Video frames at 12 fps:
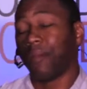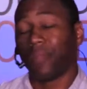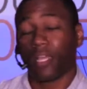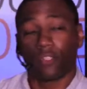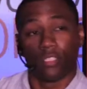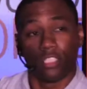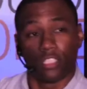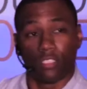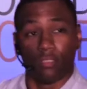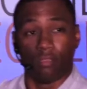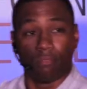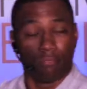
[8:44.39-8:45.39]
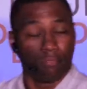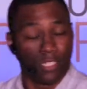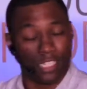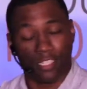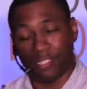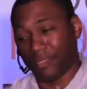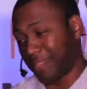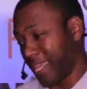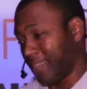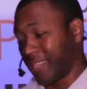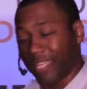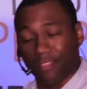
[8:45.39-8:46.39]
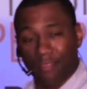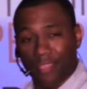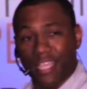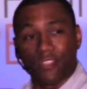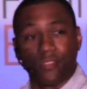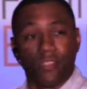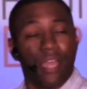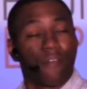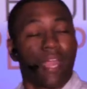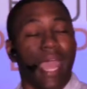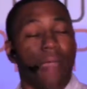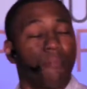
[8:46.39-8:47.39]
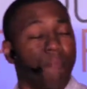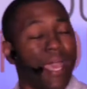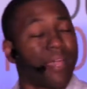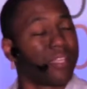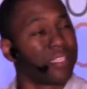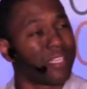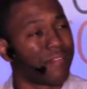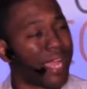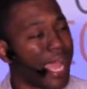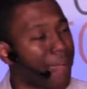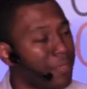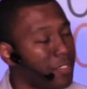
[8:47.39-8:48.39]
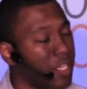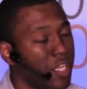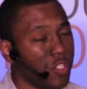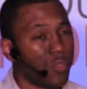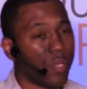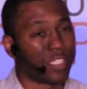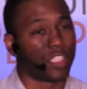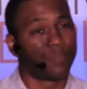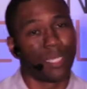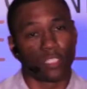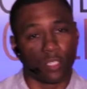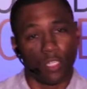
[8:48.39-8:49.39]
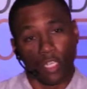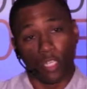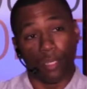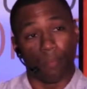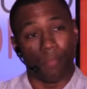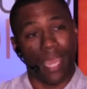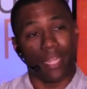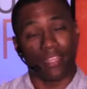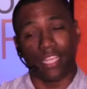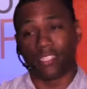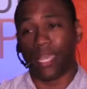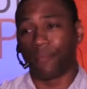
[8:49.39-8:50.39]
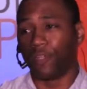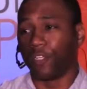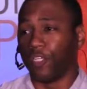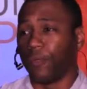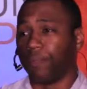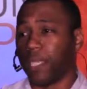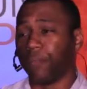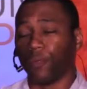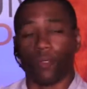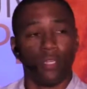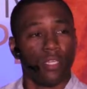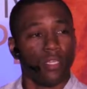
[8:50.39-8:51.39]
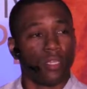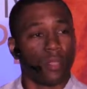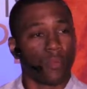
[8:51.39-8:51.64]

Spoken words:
I'm not going to just think that bad things never happen to us, especially bad things happen to good people.